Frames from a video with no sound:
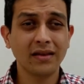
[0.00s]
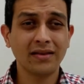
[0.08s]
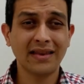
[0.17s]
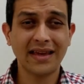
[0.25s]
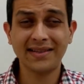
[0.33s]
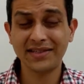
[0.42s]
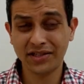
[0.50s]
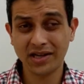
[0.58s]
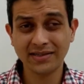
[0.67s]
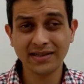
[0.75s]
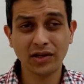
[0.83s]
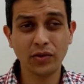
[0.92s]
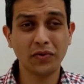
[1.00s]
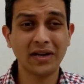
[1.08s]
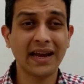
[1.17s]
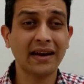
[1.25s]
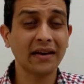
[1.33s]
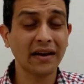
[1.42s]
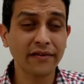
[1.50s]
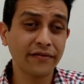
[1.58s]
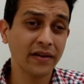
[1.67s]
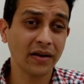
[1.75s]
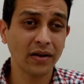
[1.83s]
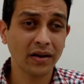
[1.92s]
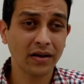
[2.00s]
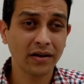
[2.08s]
there is a chance that you would get a referral.